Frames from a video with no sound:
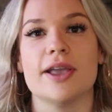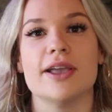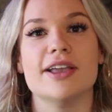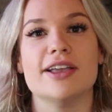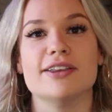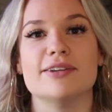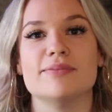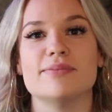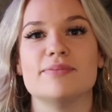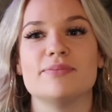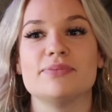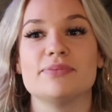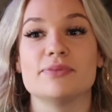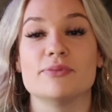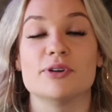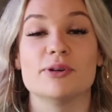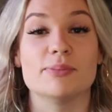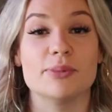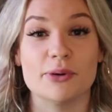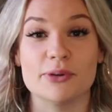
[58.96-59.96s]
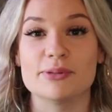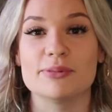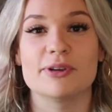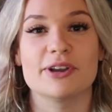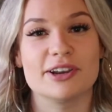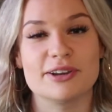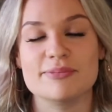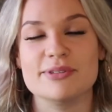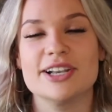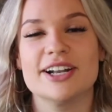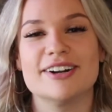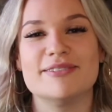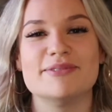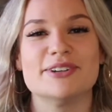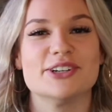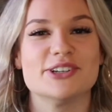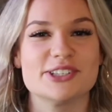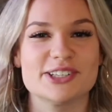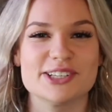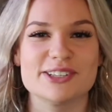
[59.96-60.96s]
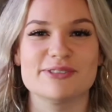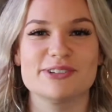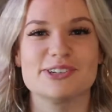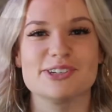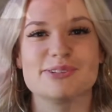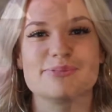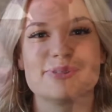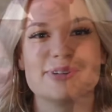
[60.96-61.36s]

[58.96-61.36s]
and we're both going to become nurses, which is